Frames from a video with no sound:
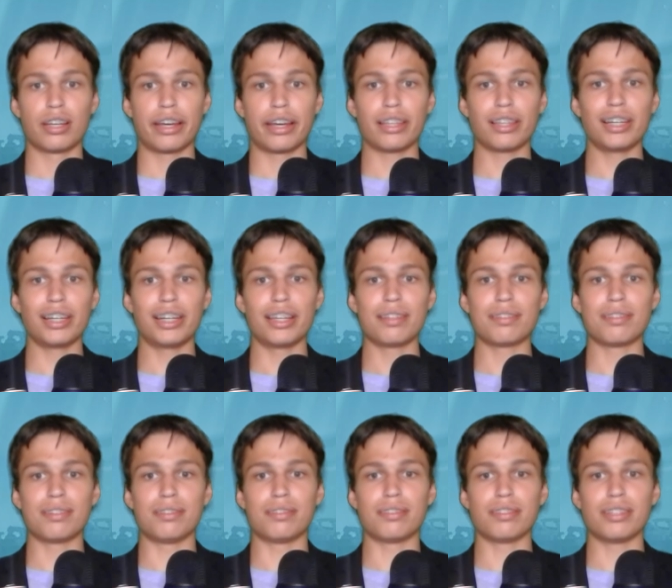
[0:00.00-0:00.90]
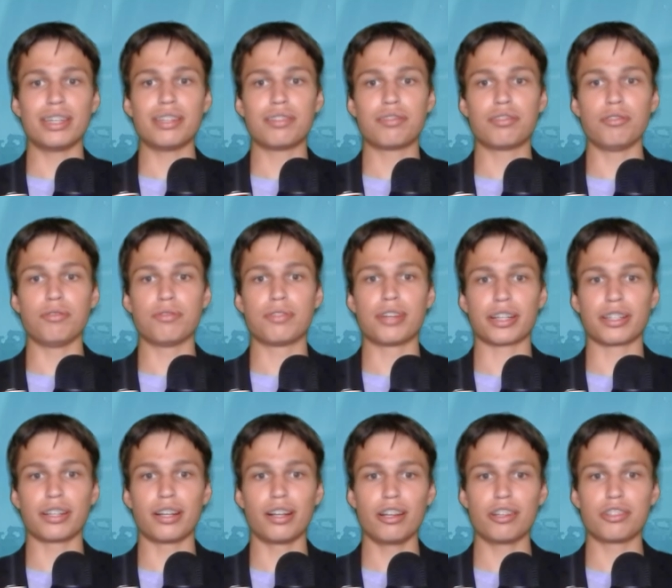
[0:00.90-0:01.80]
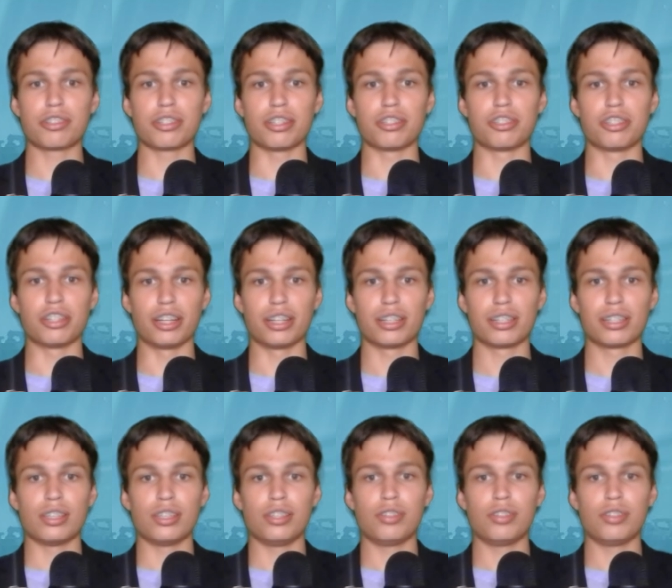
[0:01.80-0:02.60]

Atlantis is Isu technology shit.